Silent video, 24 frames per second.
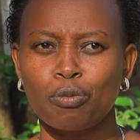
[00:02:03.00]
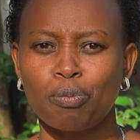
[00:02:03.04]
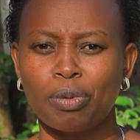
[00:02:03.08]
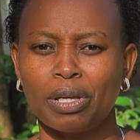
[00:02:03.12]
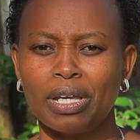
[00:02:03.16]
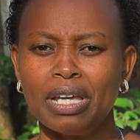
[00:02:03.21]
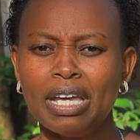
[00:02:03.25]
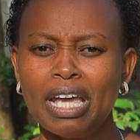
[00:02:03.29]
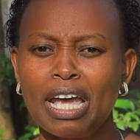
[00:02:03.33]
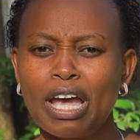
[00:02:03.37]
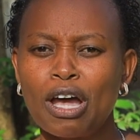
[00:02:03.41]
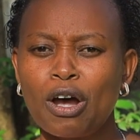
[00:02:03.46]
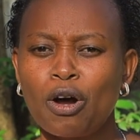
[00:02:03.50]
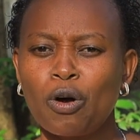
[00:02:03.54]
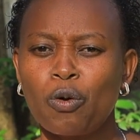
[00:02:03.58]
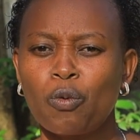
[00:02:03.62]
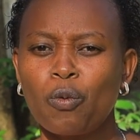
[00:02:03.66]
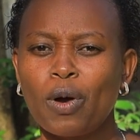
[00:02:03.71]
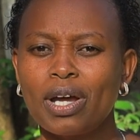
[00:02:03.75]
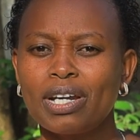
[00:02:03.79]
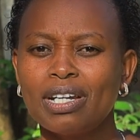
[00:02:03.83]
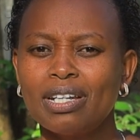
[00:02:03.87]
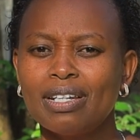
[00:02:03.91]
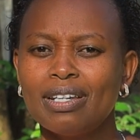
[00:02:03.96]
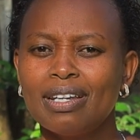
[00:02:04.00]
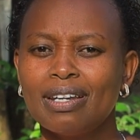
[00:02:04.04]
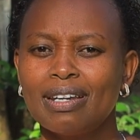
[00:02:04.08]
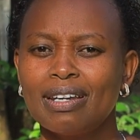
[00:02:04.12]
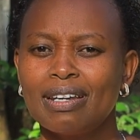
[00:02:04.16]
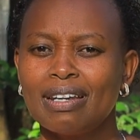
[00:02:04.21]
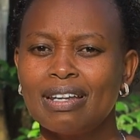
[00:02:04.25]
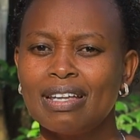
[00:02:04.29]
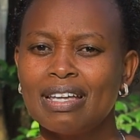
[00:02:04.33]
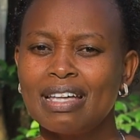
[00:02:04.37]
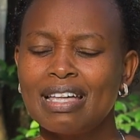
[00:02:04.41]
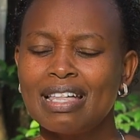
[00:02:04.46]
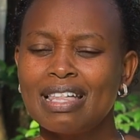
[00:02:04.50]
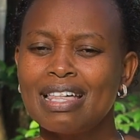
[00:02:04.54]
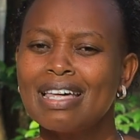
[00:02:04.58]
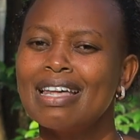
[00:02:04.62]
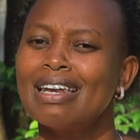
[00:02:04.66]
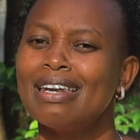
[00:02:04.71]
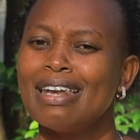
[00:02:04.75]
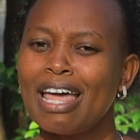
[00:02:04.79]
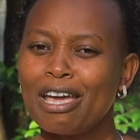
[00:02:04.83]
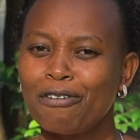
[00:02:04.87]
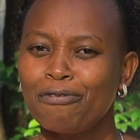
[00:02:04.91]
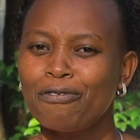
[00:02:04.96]
to be when
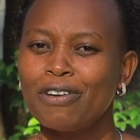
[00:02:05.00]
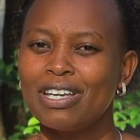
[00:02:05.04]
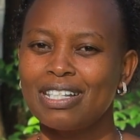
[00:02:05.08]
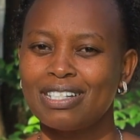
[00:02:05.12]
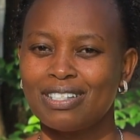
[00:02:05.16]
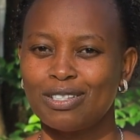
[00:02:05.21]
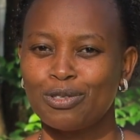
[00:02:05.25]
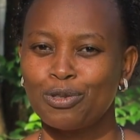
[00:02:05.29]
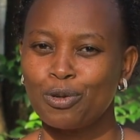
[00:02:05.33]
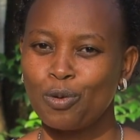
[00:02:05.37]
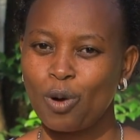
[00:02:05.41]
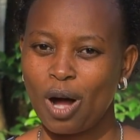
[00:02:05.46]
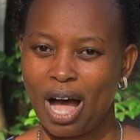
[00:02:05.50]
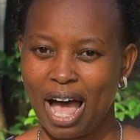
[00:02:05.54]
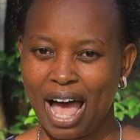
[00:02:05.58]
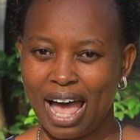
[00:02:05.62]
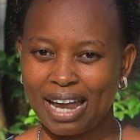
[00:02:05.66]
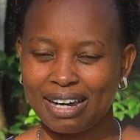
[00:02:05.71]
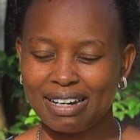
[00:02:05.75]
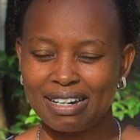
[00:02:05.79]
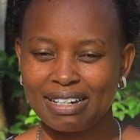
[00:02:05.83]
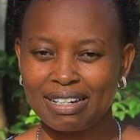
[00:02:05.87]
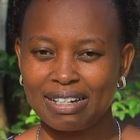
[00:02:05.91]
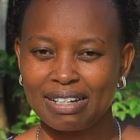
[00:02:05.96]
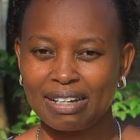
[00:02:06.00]
life is too hard.